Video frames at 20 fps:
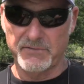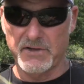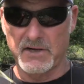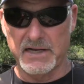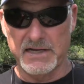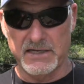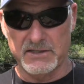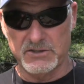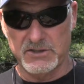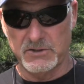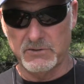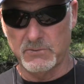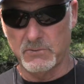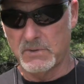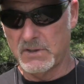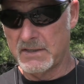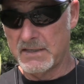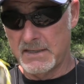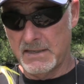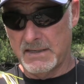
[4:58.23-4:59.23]
over there. I got two
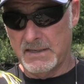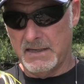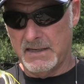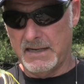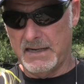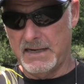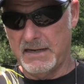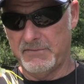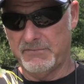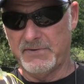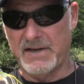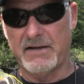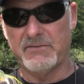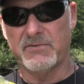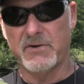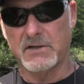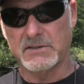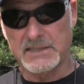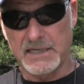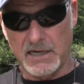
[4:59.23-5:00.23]
uh,
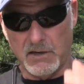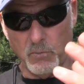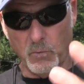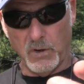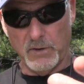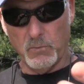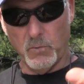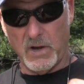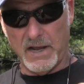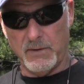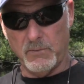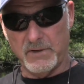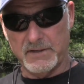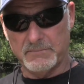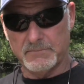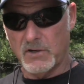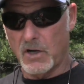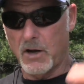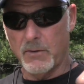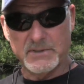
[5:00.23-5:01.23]
fat frogs. I got one white
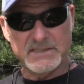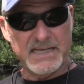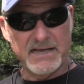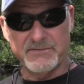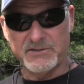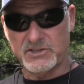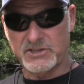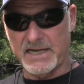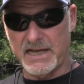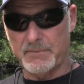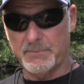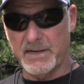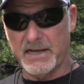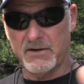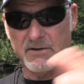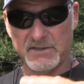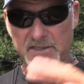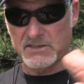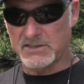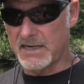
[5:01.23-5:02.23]
one. Always have a shad
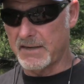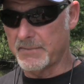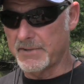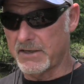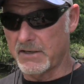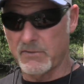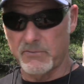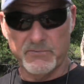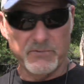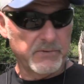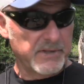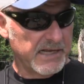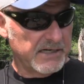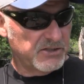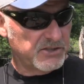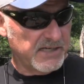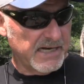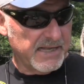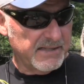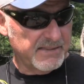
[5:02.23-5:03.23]
pattern this time of the year. When
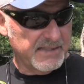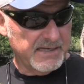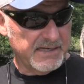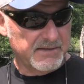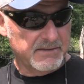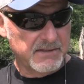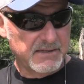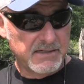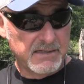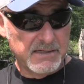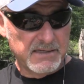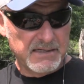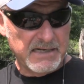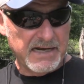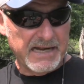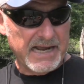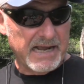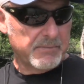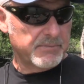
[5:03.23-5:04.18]
that shad thing kind of